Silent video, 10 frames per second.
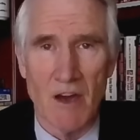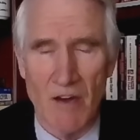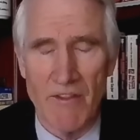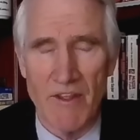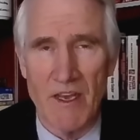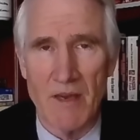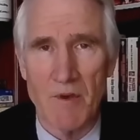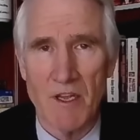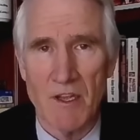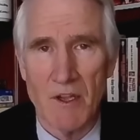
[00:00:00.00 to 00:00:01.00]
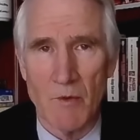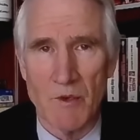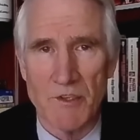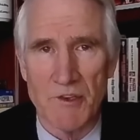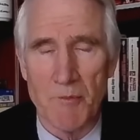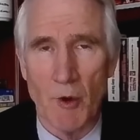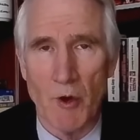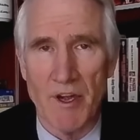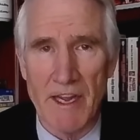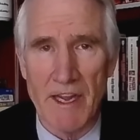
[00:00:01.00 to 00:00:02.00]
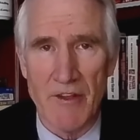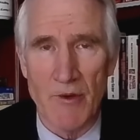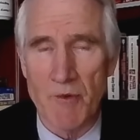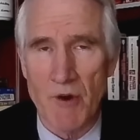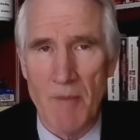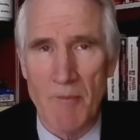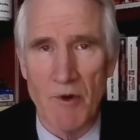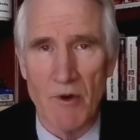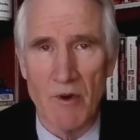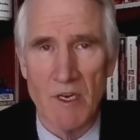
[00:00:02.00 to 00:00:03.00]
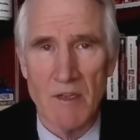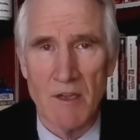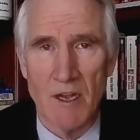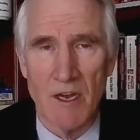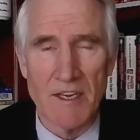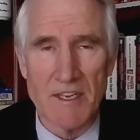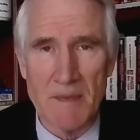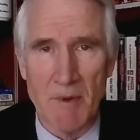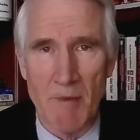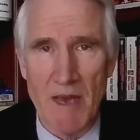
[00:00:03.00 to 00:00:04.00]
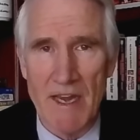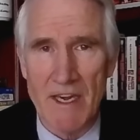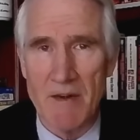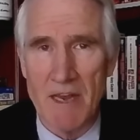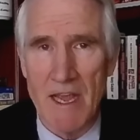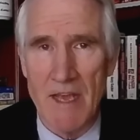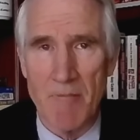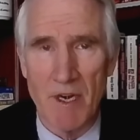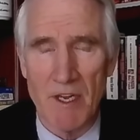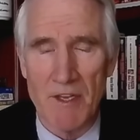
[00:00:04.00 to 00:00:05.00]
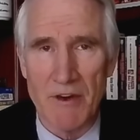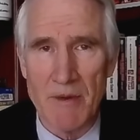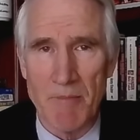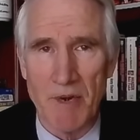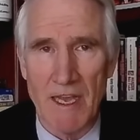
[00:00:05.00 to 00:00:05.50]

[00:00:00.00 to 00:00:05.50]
of them, which is putting together proper diplomatic and military